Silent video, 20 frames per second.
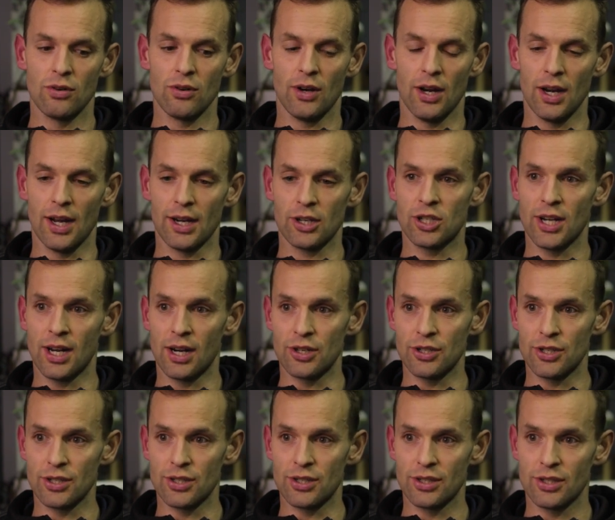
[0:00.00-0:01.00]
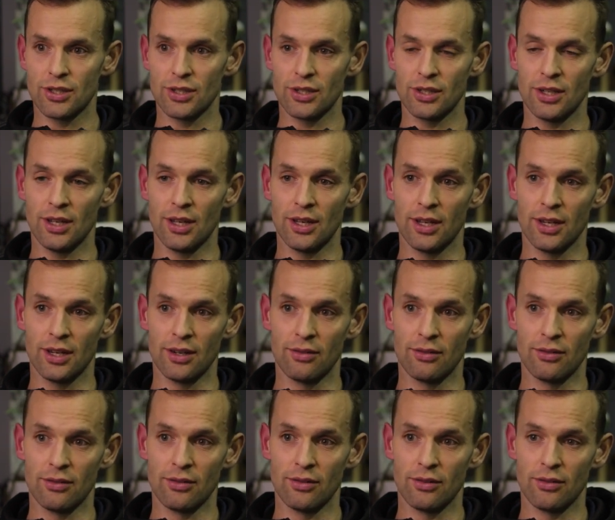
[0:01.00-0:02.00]
I like challenges
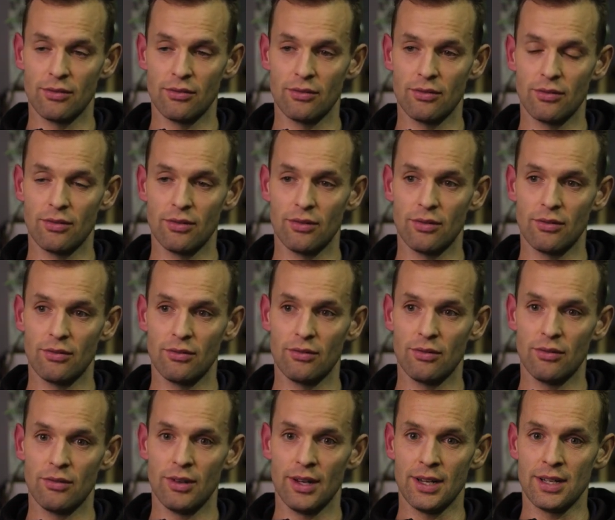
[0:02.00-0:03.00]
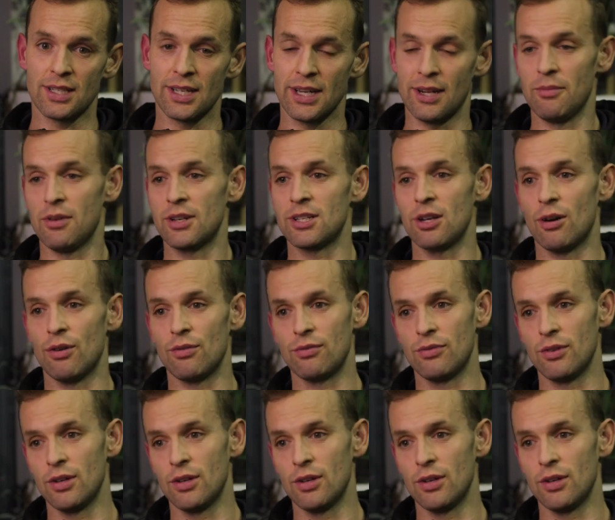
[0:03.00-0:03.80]
and setting myself